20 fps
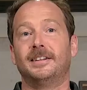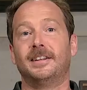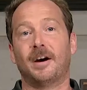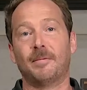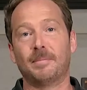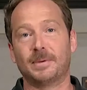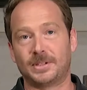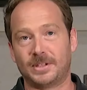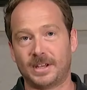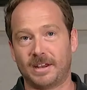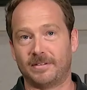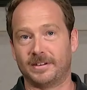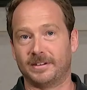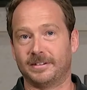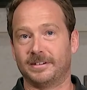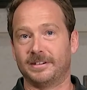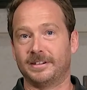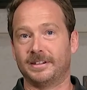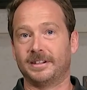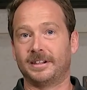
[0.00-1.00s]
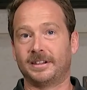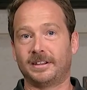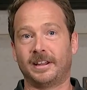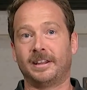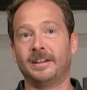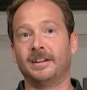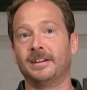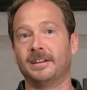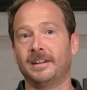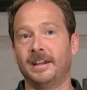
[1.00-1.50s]
Number 7,
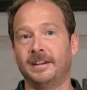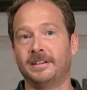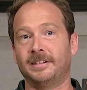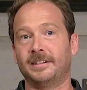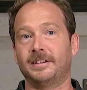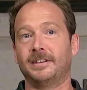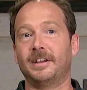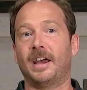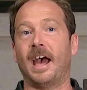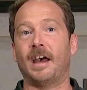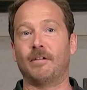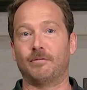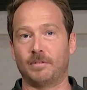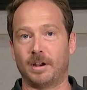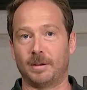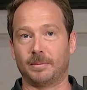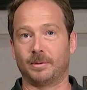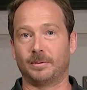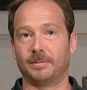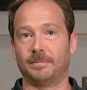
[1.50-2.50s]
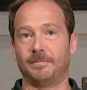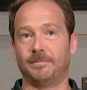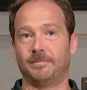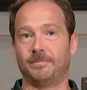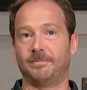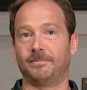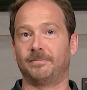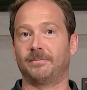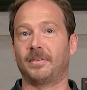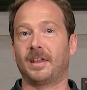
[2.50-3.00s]
Click and Collect at Rebel.
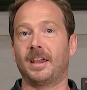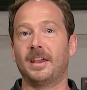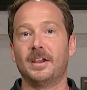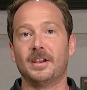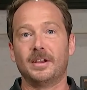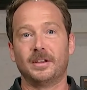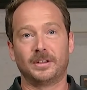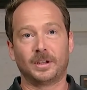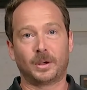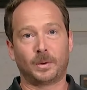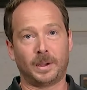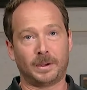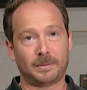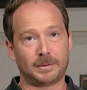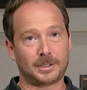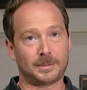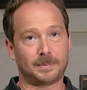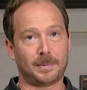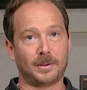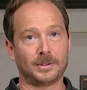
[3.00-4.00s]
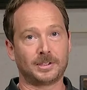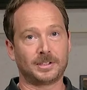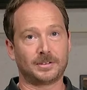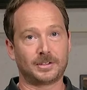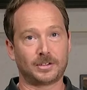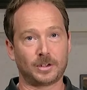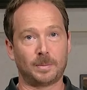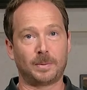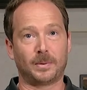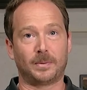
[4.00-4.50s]
The quick response
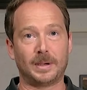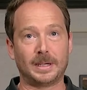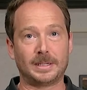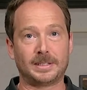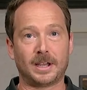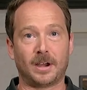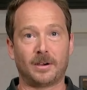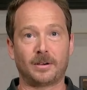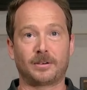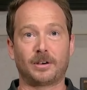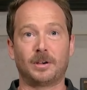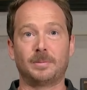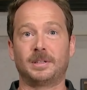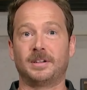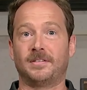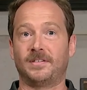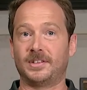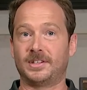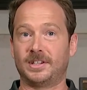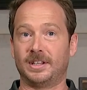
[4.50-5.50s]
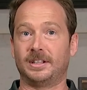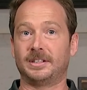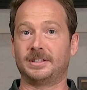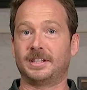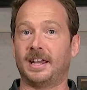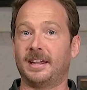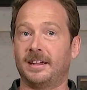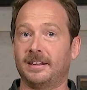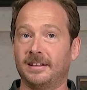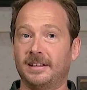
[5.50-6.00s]
of Super Retail Group to
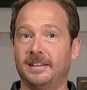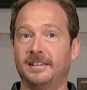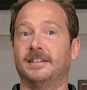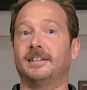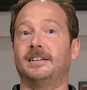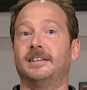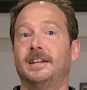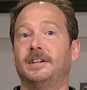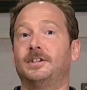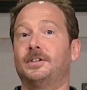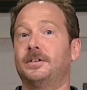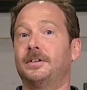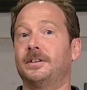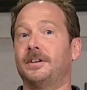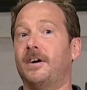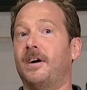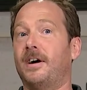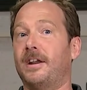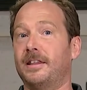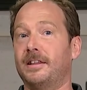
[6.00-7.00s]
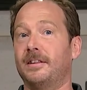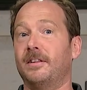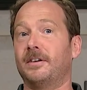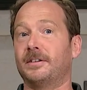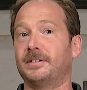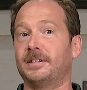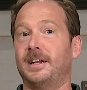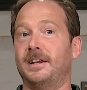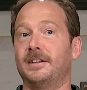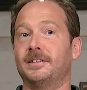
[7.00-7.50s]
facilitate click and collect during the height of the
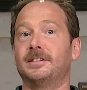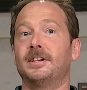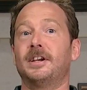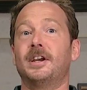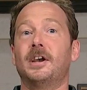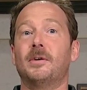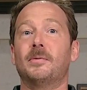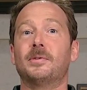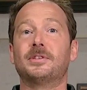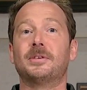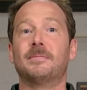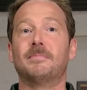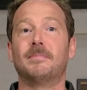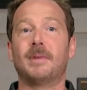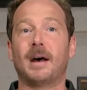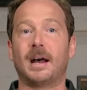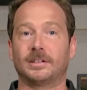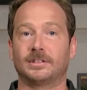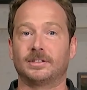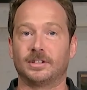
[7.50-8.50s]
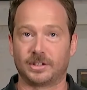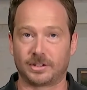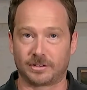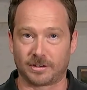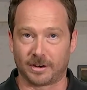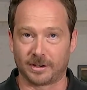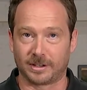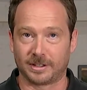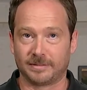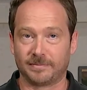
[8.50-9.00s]
lockdowns was a
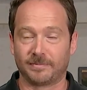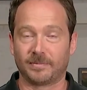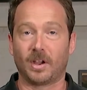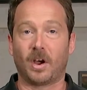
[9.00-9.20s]
masterstroke.